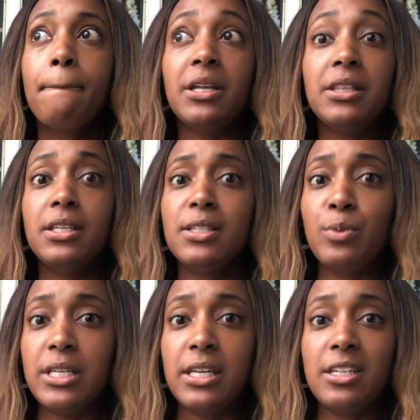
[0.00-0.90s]
But this
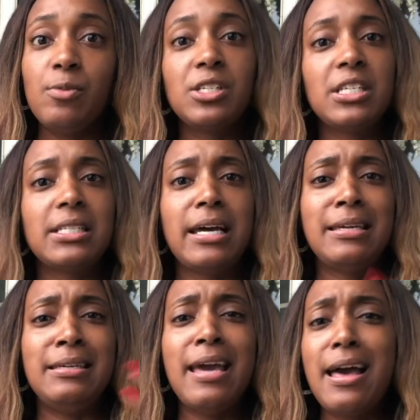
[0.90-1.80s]
weekend, it was just like,
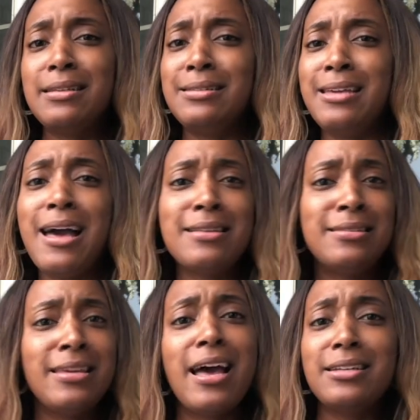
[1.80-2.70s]
yes, yes,
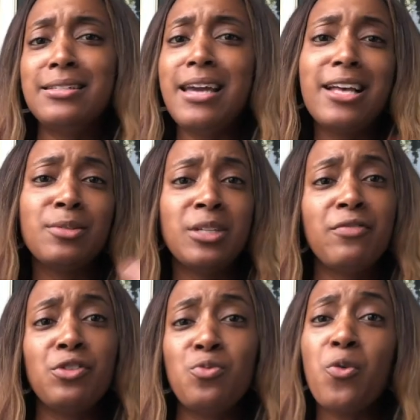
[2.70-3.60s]
yes, yes,
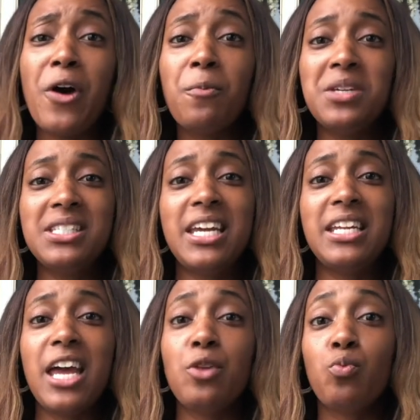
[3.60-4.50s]
whatever you want. We
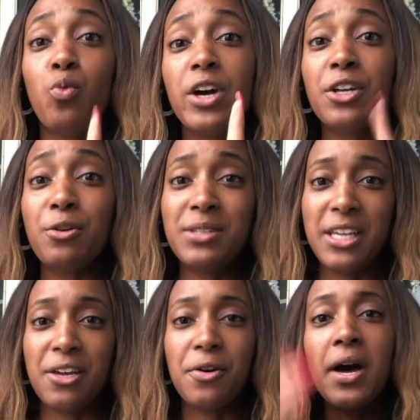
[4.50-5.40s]
stayed at one
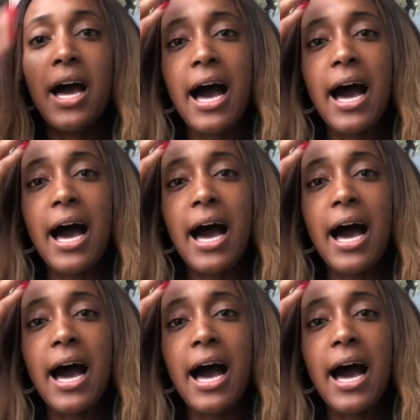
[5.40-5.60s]
hotel.